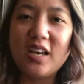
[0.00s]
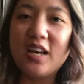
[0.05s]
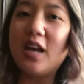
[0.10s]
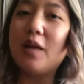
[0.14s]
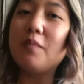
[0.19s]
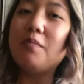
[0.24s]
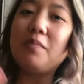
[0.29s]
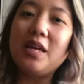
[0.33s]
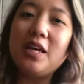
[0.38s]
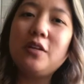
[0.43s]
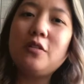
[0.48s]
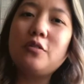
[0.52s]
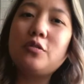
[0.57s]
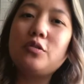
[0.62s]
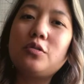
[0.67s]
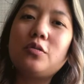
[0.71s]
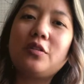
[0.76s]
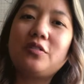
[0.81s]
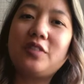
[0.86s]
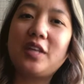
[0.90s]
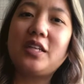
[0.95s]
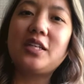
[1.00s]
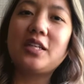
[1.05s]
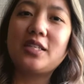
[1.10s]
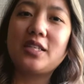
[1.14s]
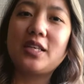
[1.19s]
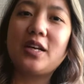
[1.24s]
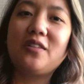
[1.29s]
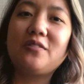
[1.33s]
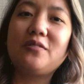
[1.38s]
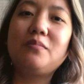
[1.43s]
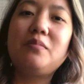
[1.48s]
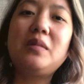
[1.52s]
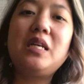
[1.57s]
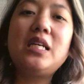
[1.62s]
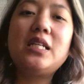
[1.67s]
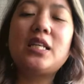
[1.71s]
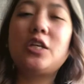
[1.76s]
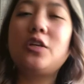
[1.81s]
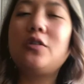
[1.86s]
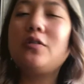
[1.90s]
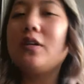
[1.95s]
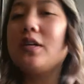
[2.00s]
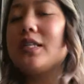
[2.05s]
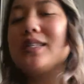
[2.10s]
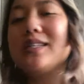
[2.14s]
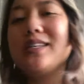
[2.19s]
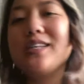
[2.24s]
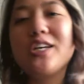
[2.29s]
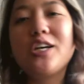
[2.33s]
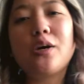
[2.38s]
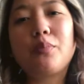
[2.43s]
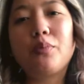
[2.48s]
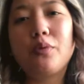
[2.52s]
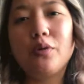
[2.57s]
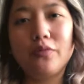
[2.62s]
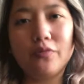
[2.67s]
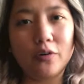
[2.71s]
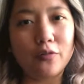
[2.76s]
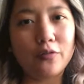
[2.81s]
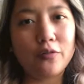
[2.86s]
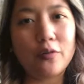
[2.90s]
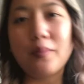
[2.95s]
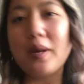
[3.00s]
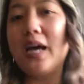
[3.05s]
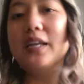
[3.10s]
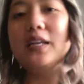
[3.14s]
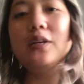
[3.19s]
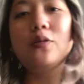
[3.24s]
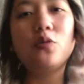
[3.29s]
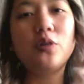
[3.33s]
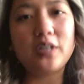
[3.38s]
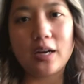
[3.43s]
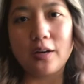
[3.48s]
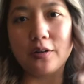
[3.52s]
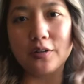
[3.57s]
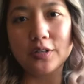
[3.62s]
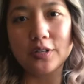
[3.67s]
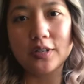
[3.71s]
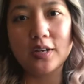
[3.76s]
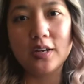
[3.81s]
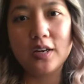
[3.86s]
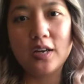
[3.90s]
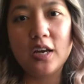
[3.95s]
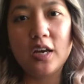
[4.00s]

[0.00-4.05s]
And being your true authentic self means that you're not seeking approval from anyone else.